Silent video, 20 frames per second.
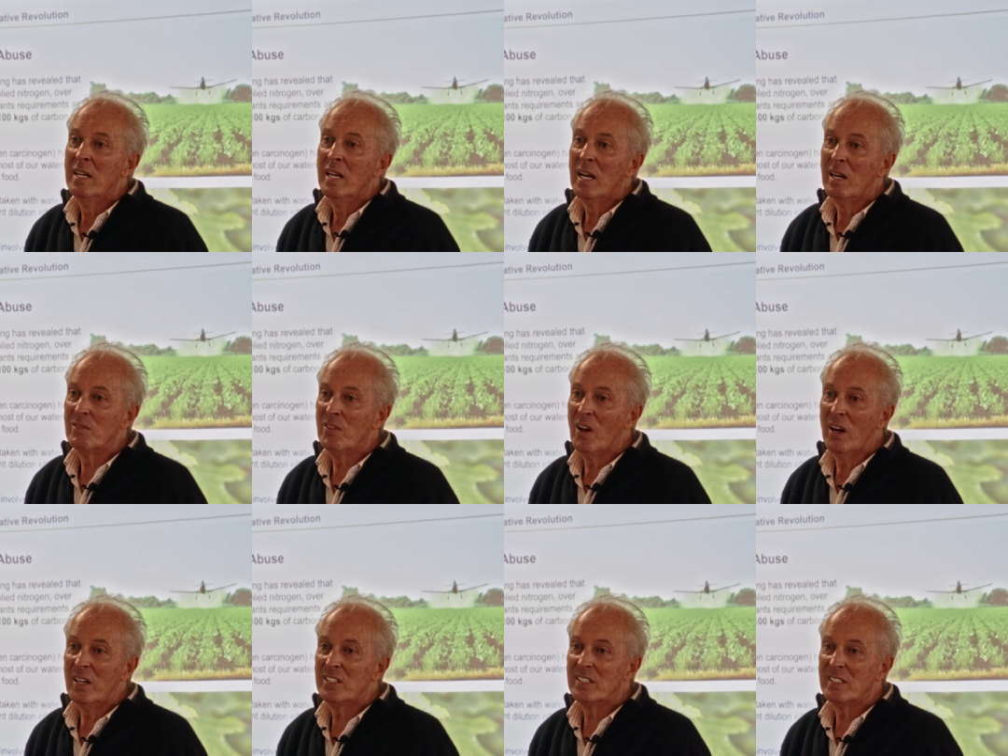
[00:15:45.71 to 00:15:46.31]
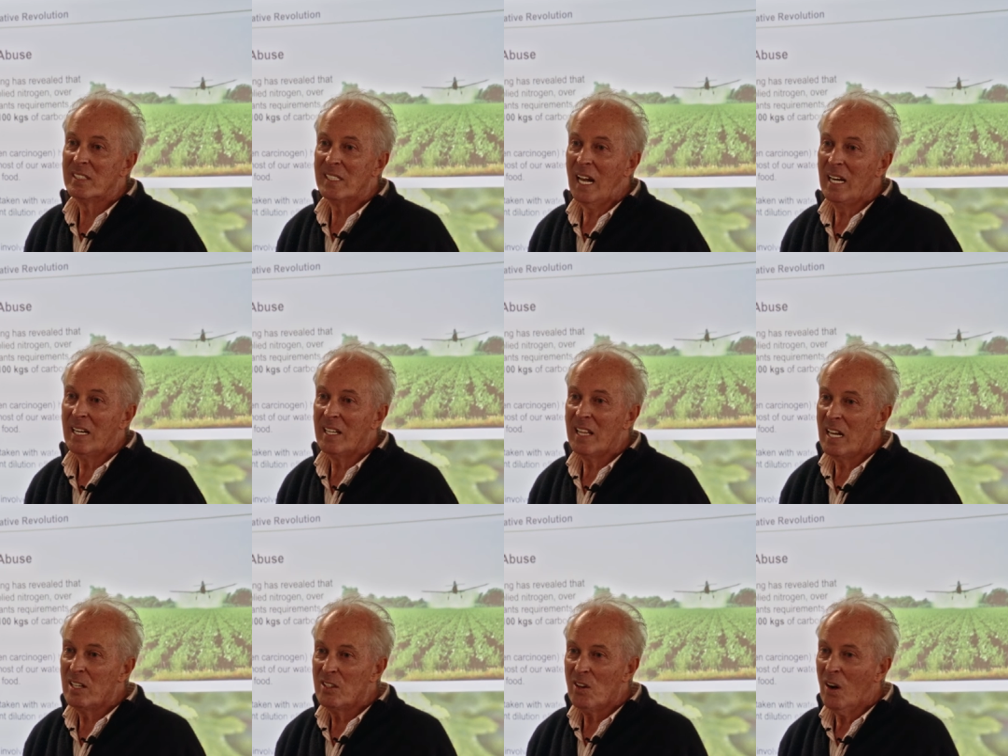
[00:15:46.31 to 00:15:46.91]
of nitrogen under
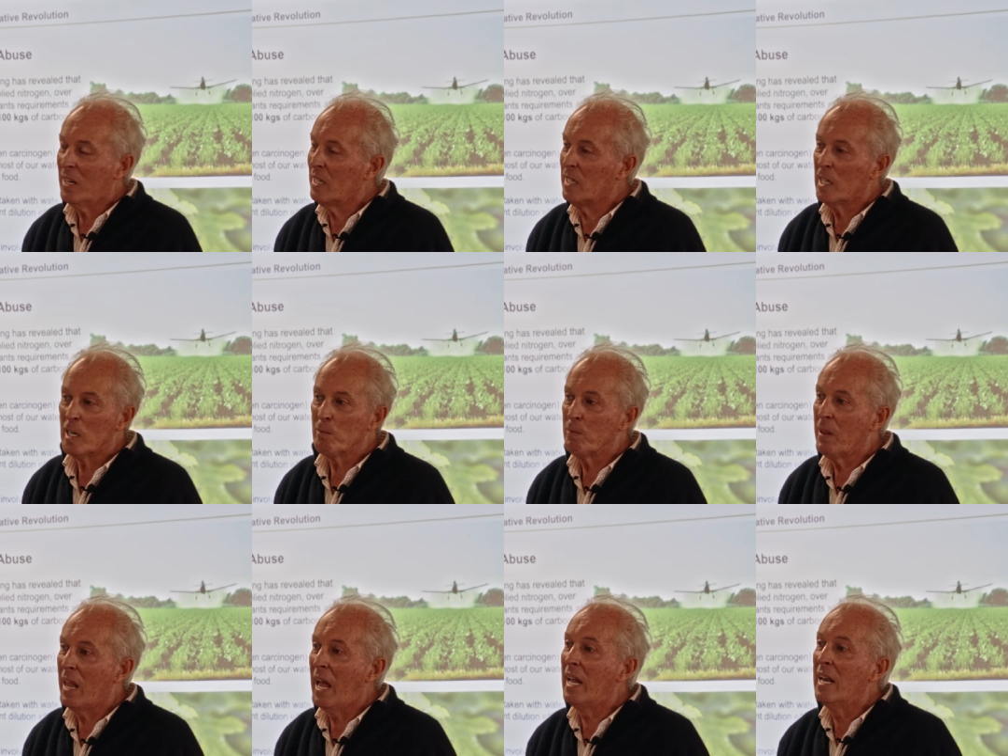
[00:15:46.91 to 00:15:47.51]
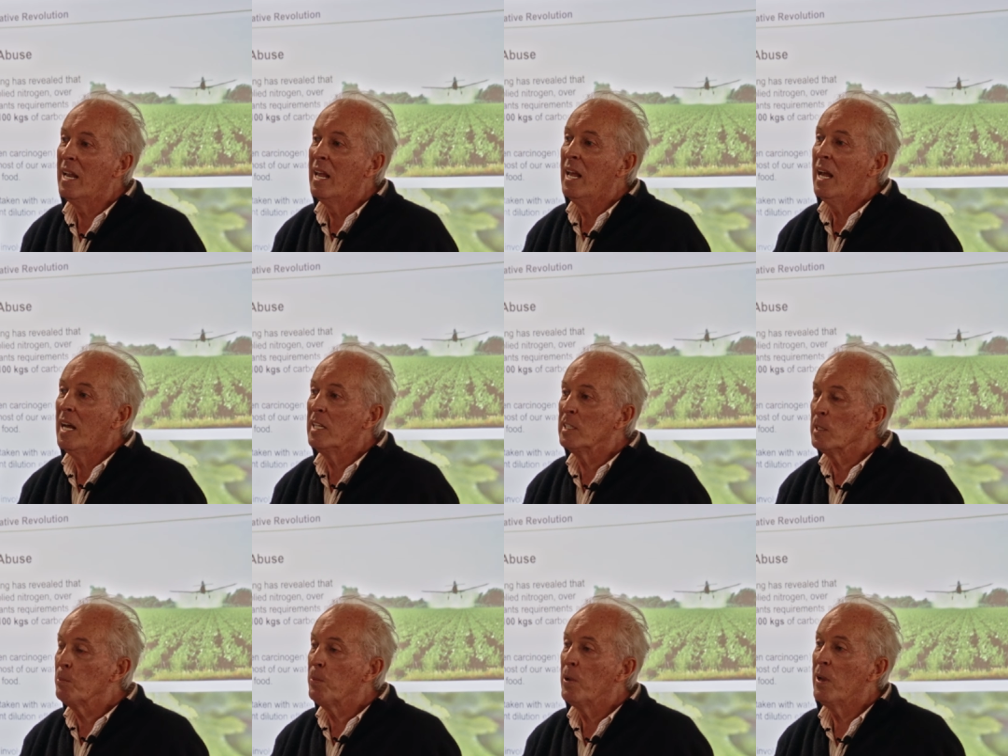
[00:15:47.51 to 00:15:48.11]
that tiny little plant
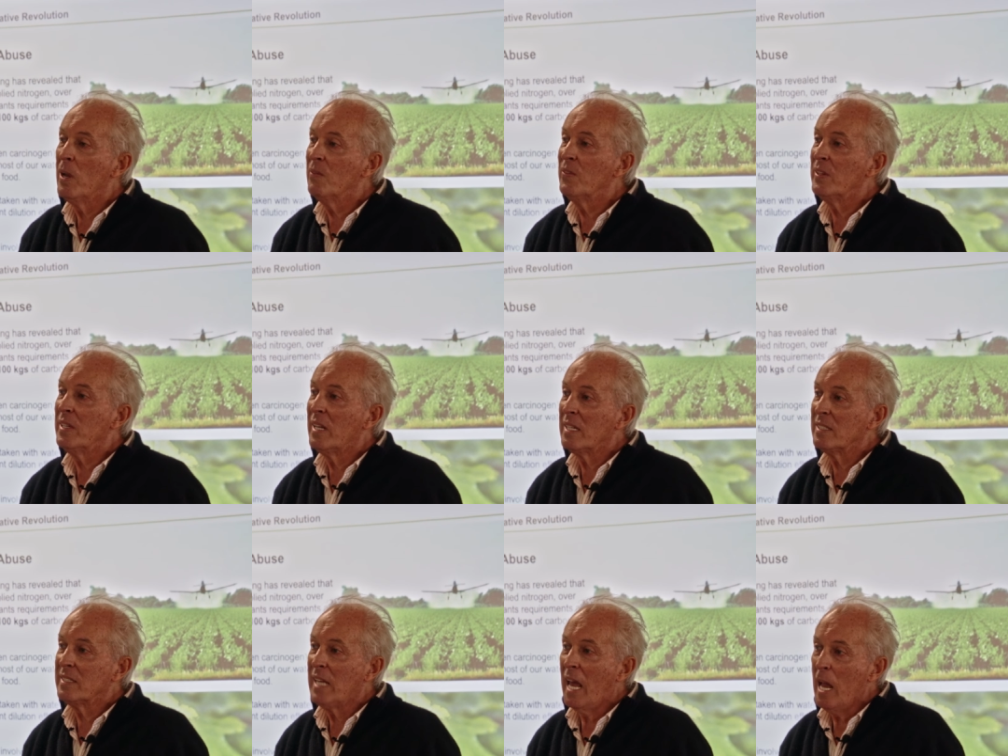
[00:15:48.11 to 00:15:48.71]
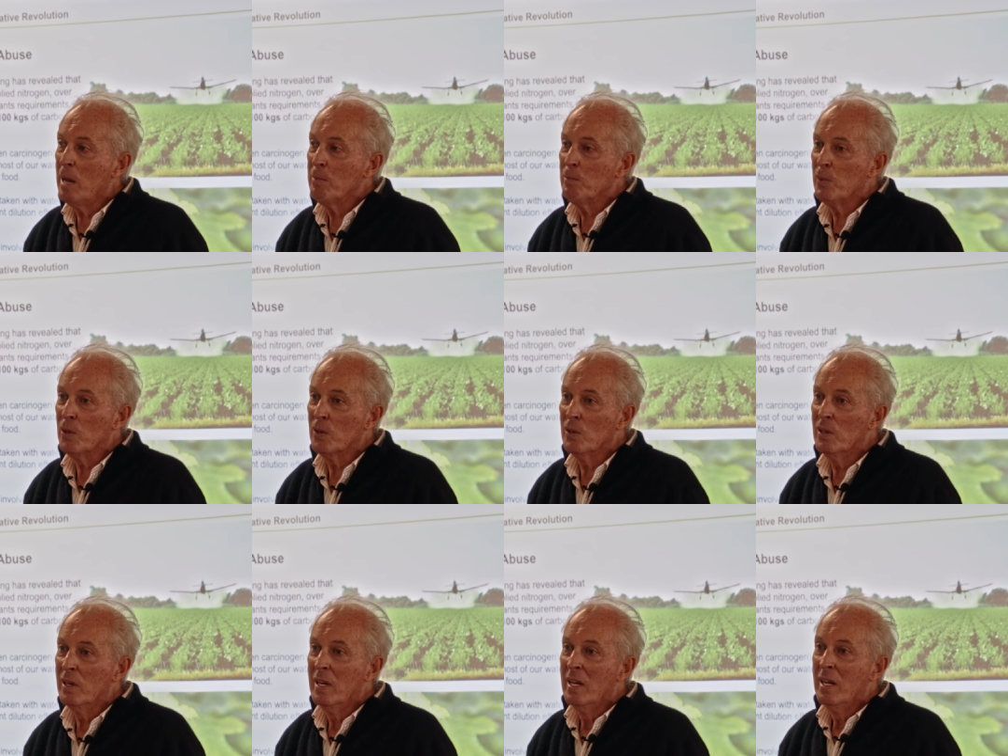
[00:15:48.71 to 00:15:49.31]
is a perfect
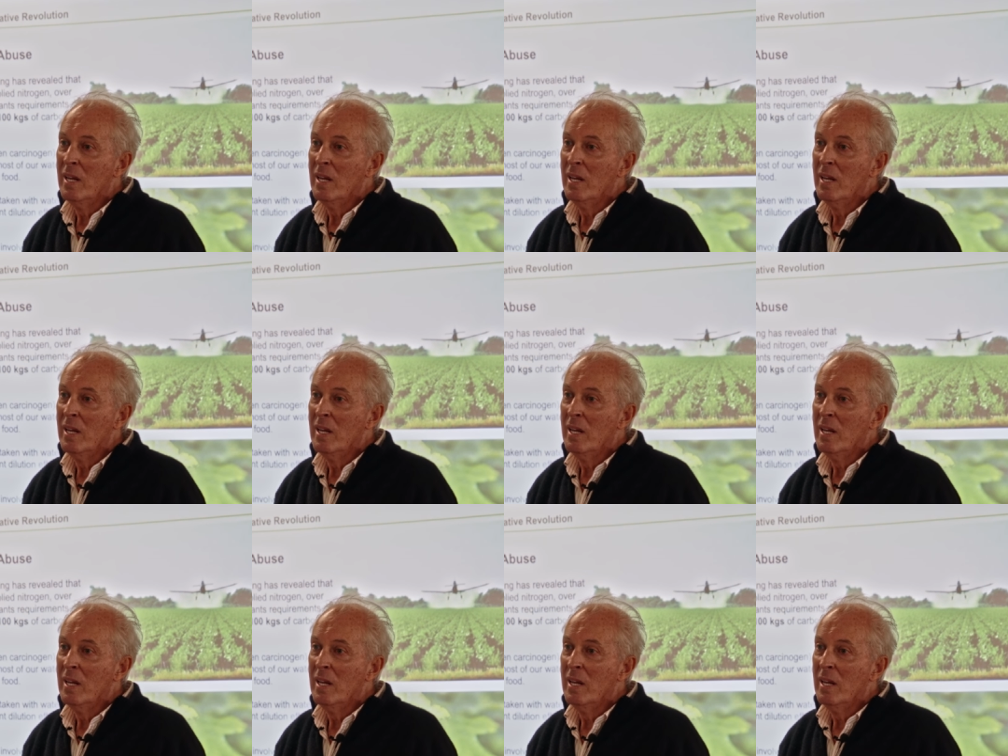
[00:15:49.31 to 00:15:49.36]
example